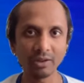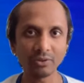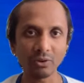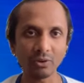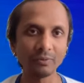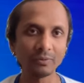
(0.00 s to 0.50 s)

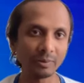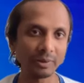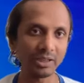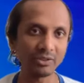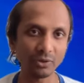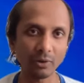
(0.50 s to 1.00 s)
So
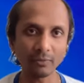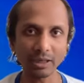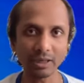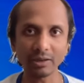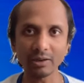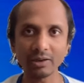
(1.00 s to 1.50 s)
everybody is
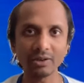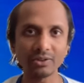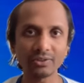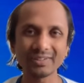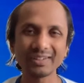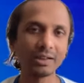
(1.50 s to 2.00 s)
offering
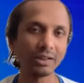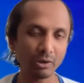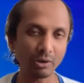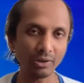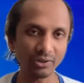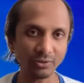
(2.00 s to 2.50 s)
single
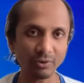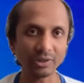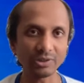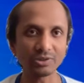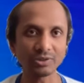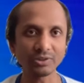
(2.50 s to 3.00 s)
coin
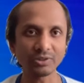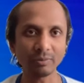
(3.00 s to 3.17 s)
strategies.